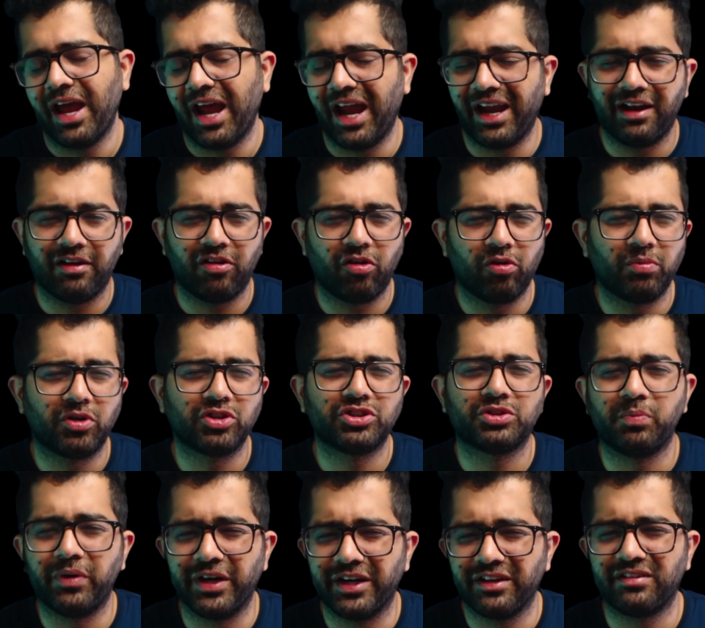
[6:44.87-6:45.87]
And
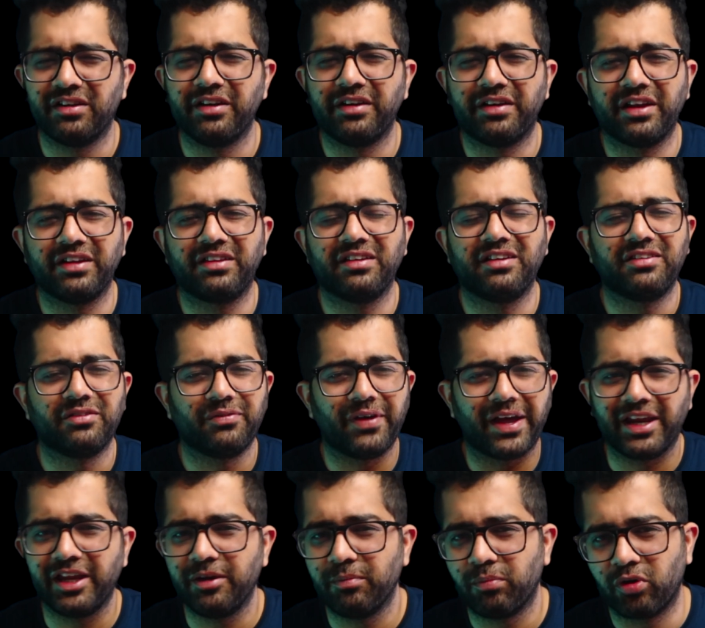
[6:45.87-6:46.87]
almost British literature is
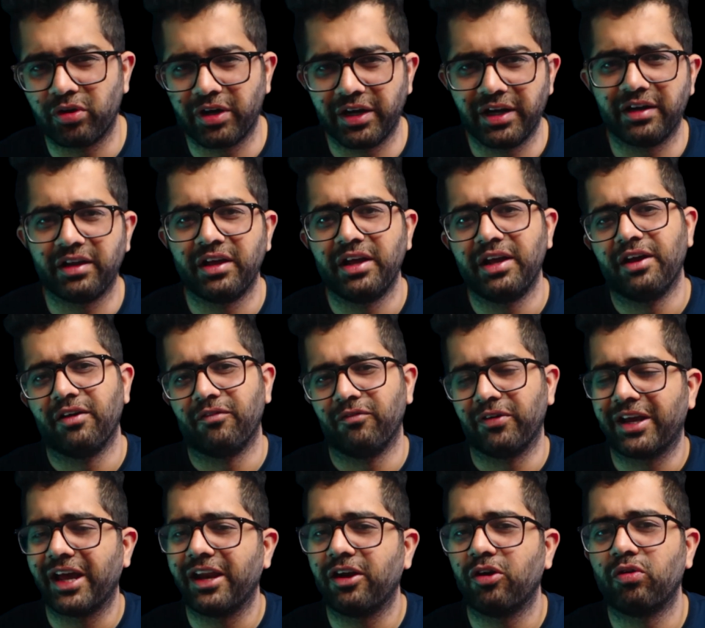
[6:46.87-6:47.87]
very important.
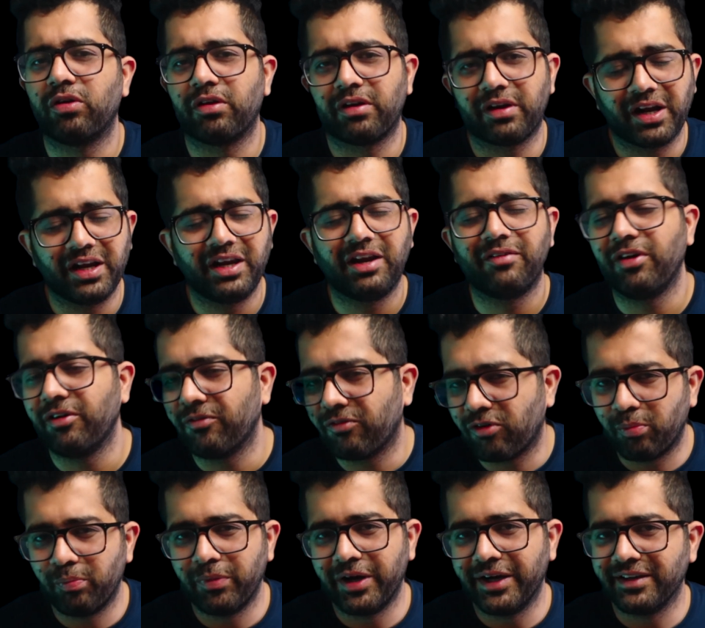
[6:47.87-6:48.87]
We cannot run away
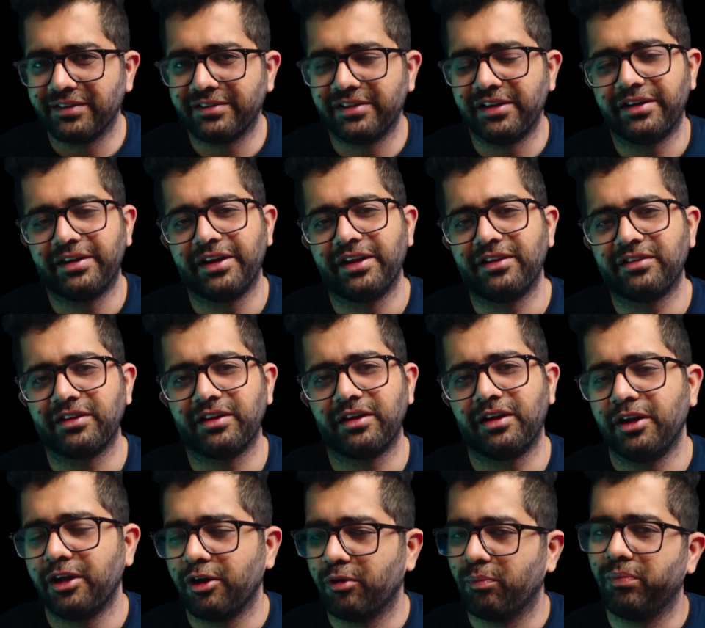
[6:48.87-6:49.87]
from British
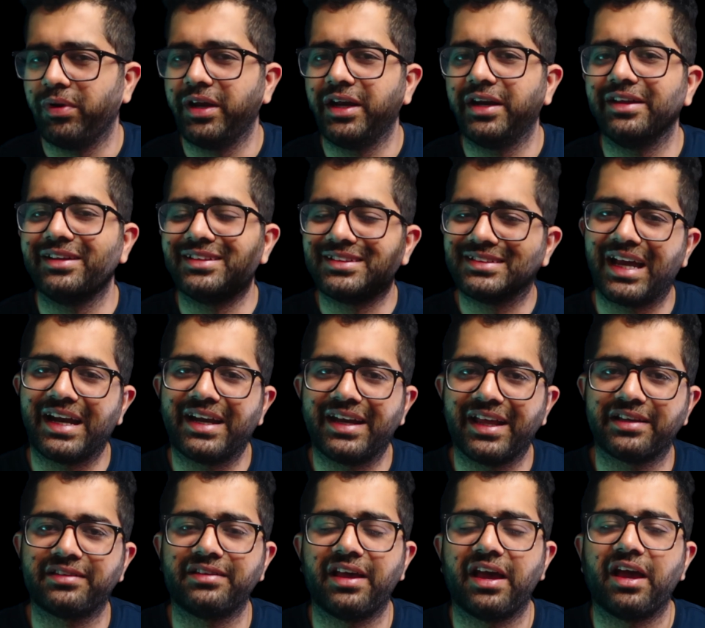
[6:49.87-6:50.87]
literature, be it in SET
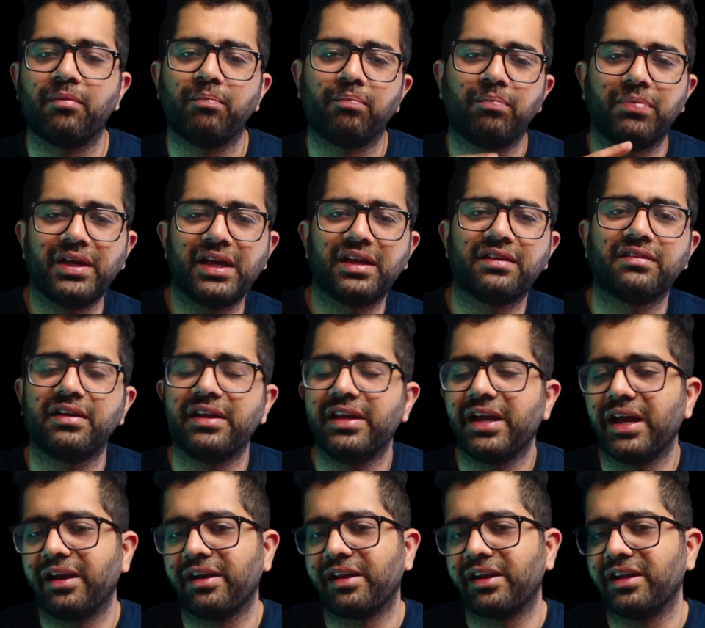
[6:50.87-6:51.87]
exam, PhD
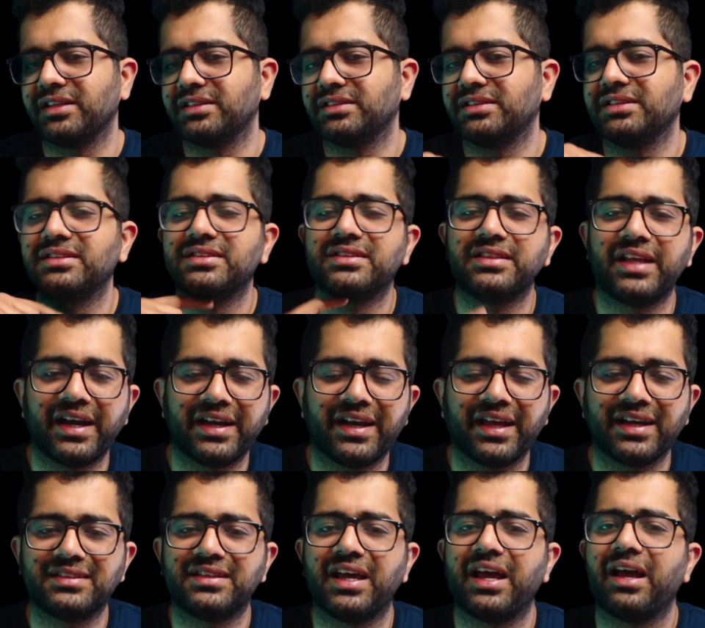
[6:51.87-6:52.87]
entrances, NET
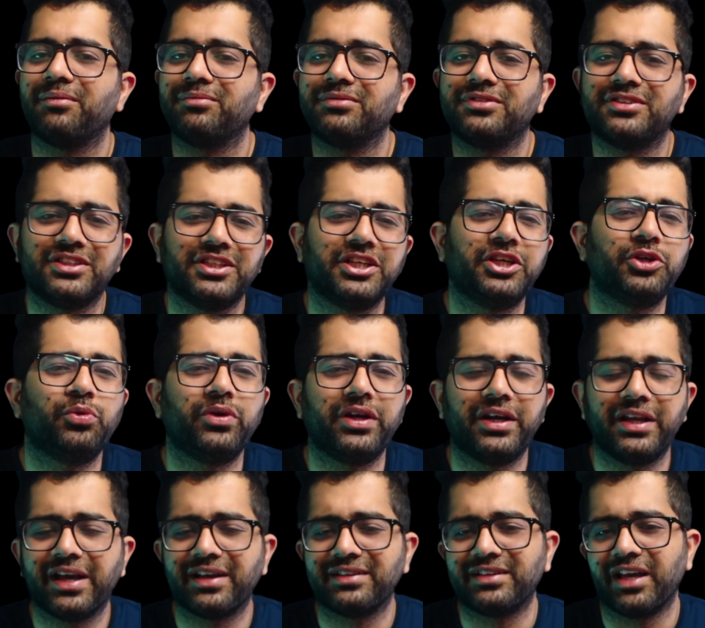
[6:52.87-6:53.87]
exam,
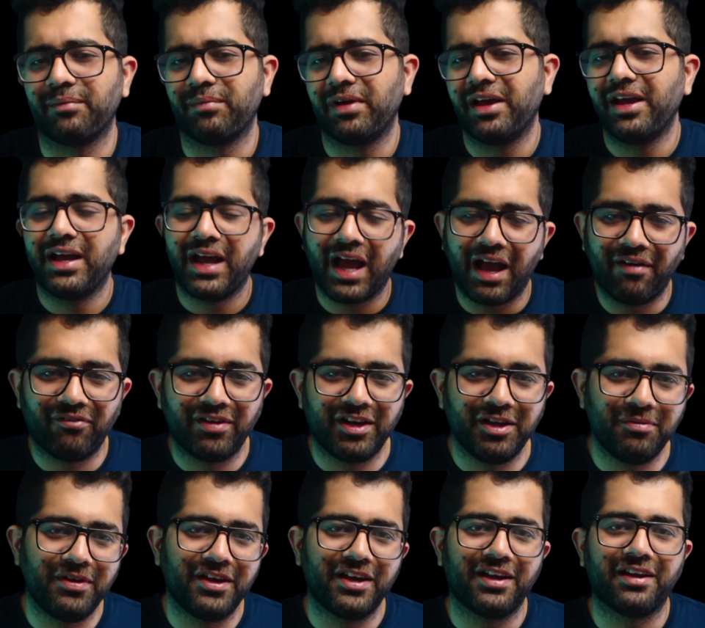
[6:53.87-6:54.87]
CUET exam.
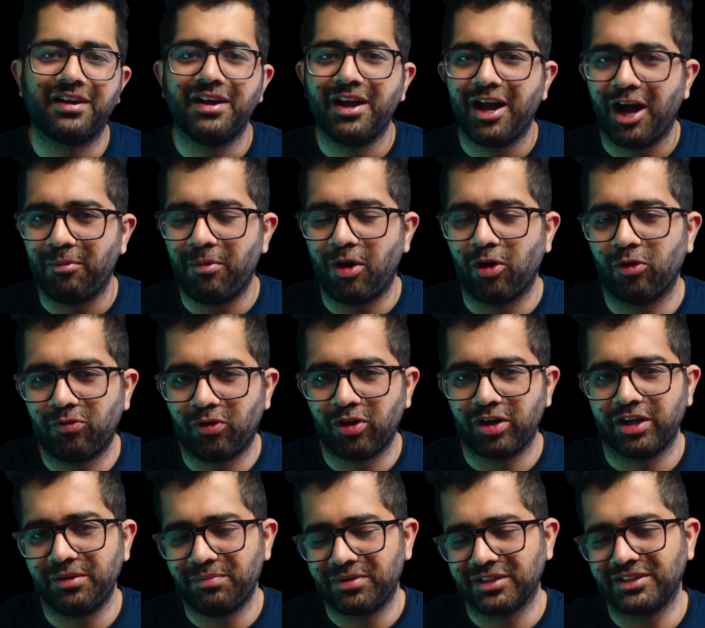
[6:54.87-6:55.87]
Everywhere, about
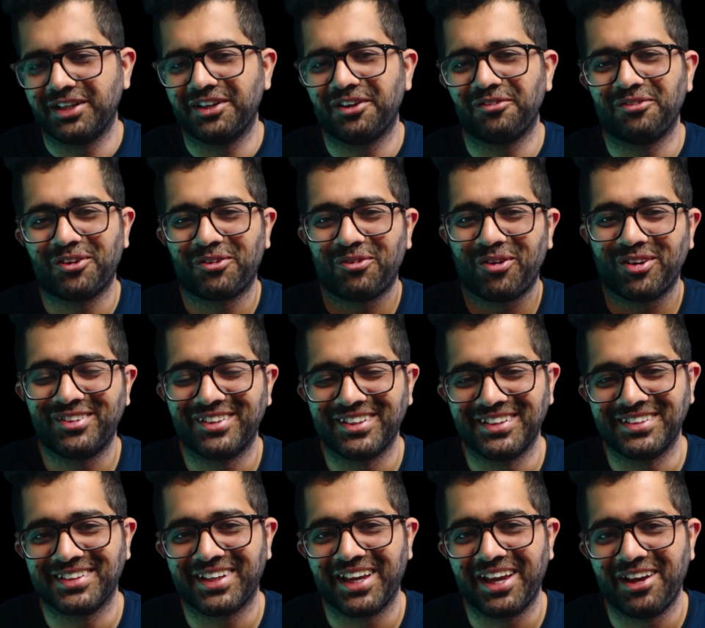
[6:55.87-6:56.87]
40% of the
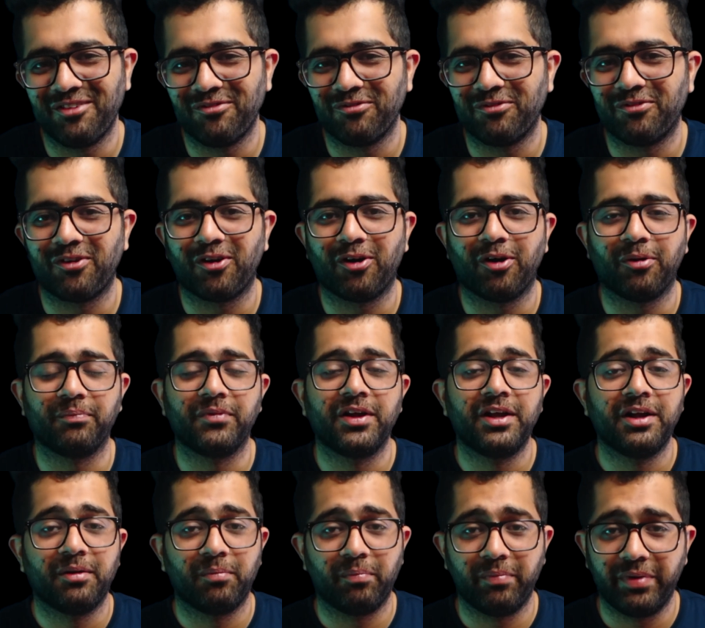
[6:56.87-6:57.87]
questions came from
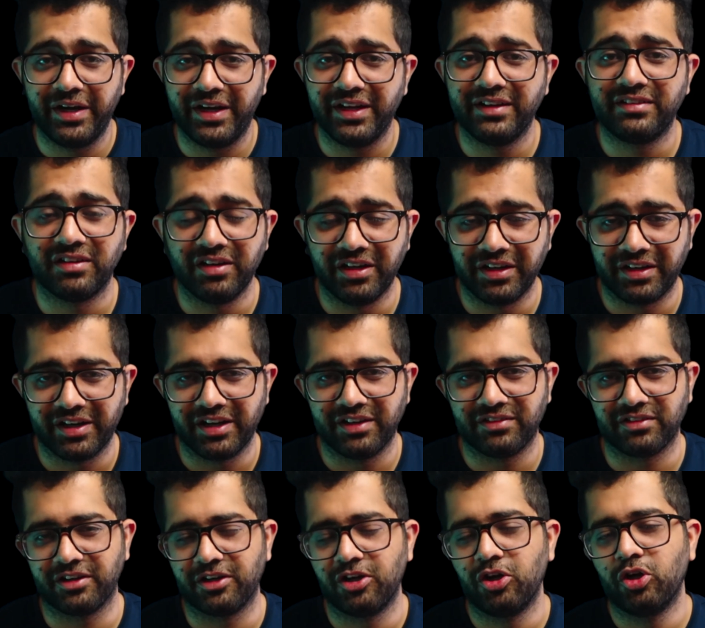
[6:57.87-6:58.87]
British
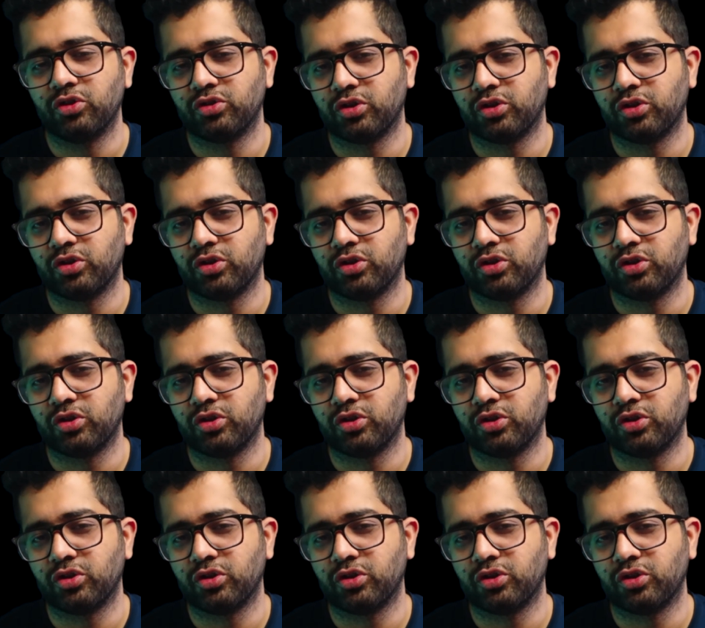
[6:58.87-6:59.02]
literature.